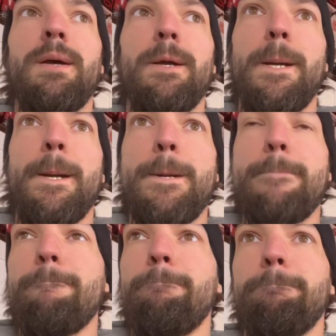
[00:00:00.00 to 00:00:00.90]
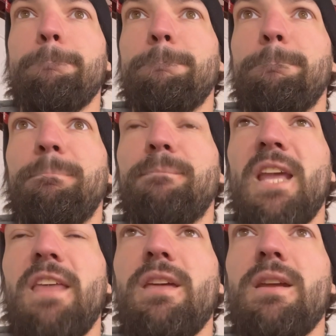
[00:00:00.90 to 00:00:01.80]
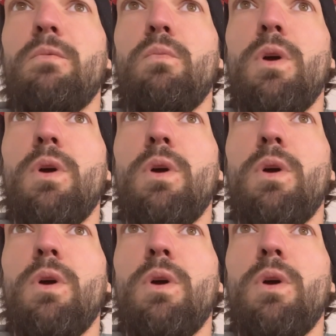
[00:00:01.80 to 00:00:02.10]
I think